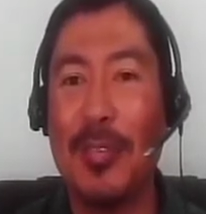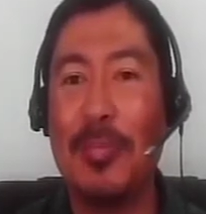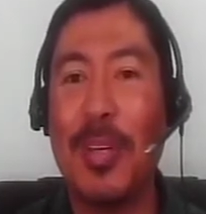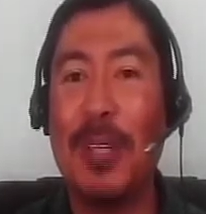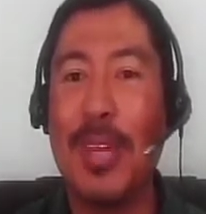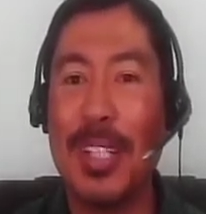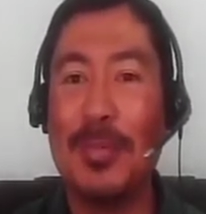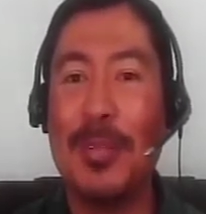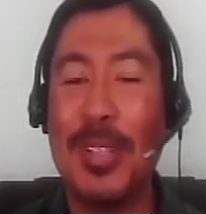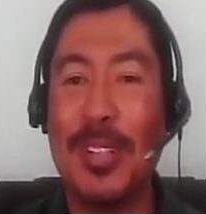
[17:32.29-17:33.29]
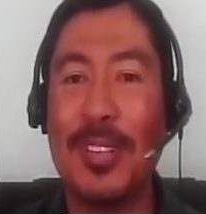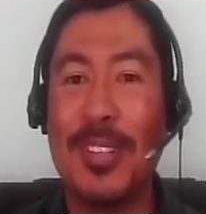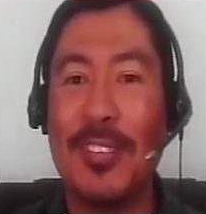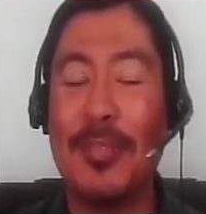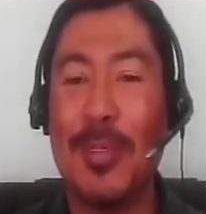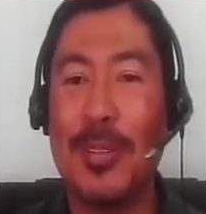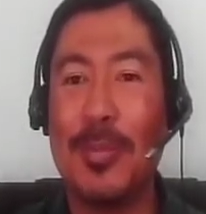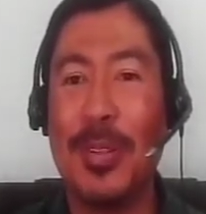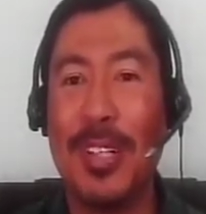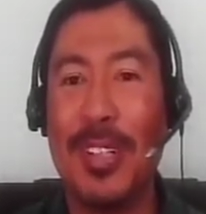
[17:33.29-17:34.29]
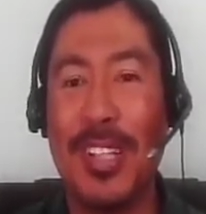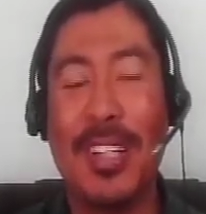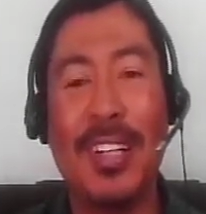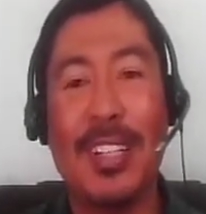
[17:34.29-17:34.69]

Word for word: we may be exposing ourselves much more than we needed.